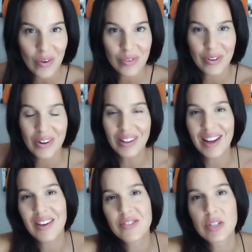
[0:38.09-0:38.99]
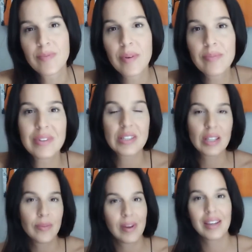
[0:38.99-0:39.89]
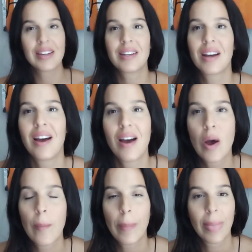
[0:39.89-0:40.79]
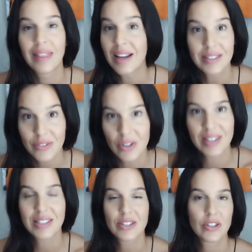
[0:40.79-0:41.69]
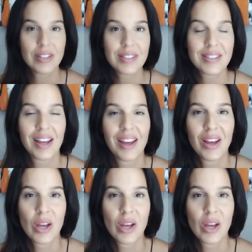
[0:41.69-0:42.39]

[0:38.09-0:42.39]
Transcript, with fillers: Overall, I've just been busy making um, lots of transitions,